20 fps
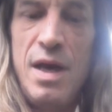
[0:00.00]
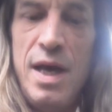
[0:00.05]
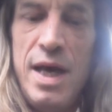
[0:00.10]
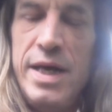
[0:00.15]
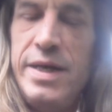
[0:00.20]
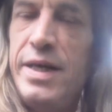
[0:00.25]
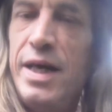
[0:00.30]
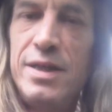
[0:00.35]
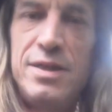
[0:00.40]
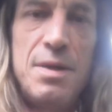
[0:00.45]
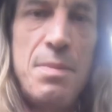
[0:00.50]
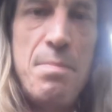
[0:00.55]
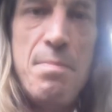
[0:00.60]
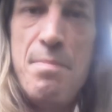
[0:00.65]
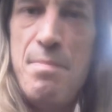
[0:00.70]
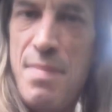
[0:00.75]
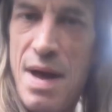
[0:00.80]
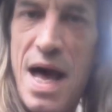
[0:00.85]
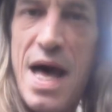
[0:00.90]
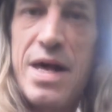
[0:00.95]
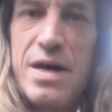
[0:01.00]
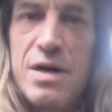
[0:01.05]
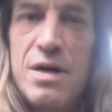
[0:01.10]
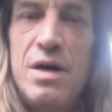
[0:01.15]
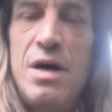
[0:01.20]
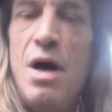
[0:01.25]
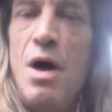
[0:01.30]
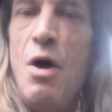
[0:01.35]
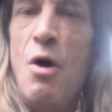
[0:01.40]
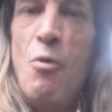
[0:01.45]
It doesn't matter
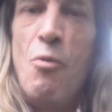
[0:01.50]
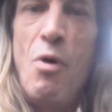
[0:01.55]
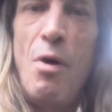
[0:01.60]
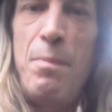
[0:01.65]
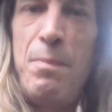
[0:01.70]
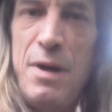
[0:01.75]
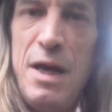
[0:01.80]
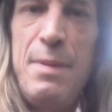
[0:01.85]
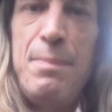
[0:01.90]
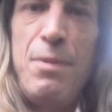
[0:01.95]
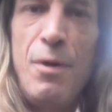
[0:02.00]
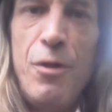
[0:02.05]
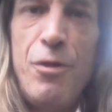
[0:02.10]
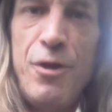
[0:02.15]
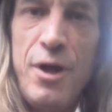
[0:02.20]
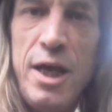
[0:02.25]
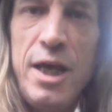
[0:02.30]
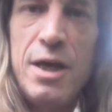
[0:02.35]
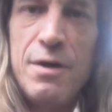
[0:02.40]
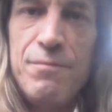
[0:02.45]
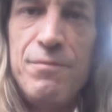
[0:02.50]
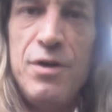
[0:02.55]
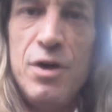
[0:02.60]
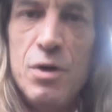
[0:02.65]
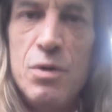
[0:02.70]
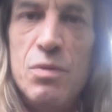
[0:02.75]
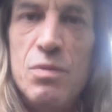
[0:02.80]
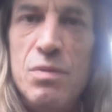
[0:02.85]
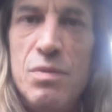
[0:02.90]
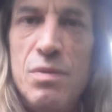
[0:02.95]
what people think of you.
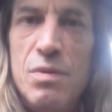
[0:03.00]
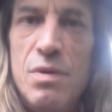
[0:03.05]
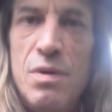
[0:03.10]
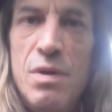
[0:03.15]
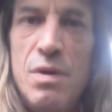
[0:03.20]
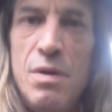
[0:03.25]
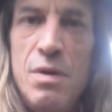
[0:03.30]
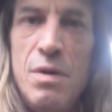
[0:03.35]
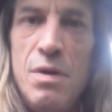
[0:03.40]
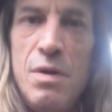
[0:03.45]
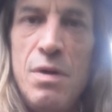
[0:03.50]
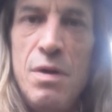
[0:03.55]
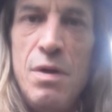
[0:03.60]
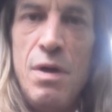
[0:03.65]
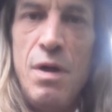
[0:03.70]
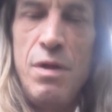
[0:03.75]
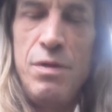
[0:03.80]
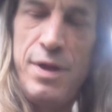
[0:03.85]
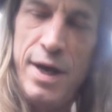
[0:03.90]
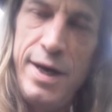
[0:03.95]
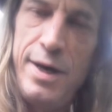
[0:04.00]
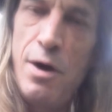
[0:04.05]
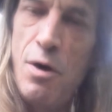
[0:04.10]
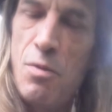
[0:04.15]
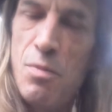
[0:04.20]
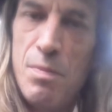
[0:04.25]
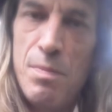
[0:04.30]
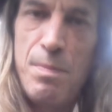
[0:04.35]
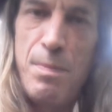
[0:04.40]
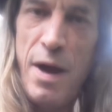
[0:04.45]
They
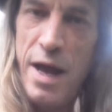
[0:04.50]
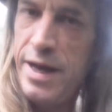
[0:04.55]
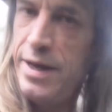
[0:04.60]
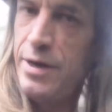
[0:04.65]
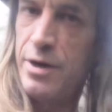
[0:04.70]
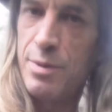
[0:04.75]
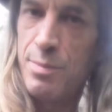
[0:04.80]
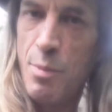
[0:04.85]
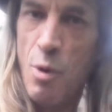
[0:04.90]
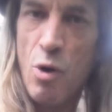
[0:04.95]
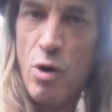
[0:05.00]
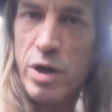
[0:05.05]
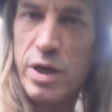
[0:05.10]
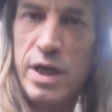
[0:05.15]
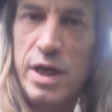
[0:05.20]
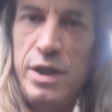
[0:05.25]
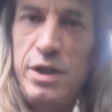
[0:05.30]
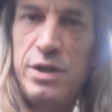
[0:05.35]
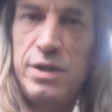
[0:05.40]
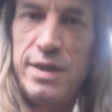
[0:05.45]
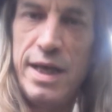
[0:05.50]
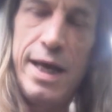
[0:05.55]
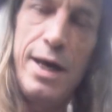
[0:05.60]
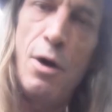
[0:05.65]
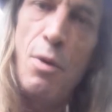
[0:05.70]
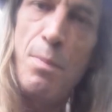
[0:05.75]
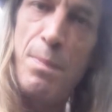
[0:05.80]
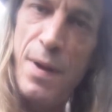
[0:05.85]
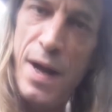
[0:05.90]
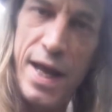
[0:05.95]
don't pay your mortgage. They
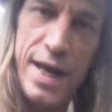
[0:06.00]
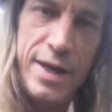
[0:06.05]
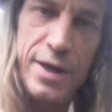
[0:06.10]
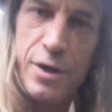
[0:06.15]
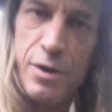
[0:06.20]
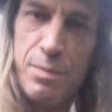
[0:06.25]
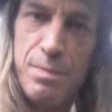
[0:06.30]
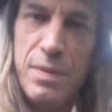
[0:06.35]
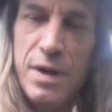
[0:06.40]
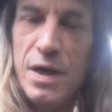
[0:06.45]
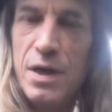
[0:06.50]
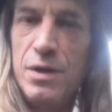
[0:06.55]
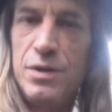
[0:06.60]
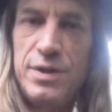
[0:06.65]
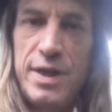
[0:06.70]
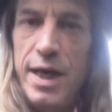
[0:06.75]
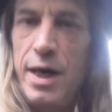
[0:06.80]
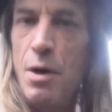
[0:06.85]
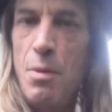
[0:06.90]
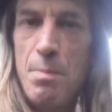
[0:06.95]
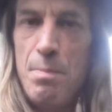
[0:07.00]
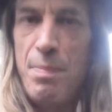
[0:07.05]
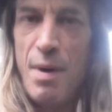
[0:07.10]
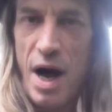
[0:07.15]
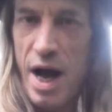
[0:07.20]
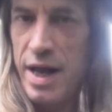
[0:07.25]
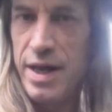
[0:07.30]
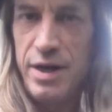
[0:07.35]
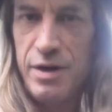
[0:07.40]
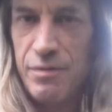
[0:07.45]
don't pay your bills. They don't
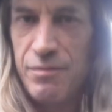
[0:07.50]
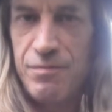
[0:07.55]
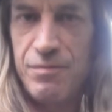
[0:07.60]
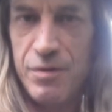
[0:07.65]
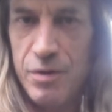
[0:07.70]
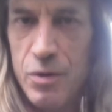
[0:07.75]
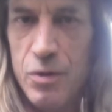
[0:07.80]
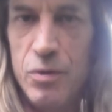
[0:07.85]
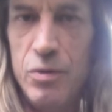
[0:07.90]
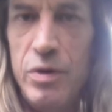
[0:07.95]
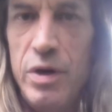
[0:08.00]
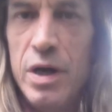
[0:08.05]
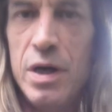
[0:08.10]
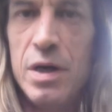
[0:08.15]
buy your food.